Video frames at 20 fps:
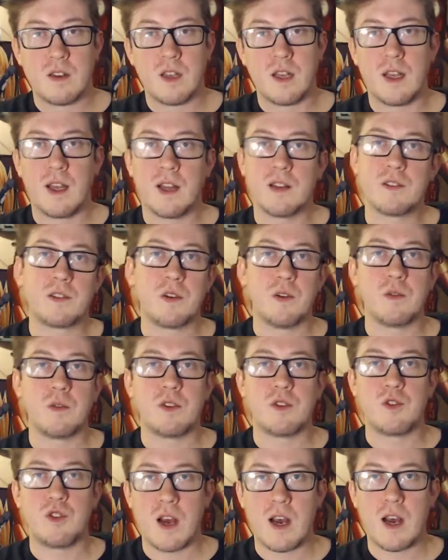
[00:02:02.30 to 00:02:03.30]
He gets to the
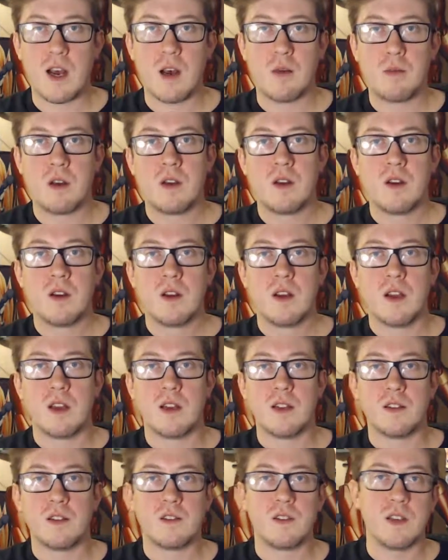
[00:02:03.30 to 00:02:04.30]
job, and
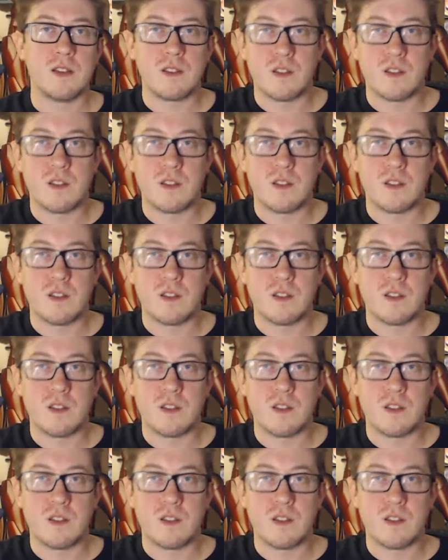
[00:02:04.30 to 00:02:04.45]
he sees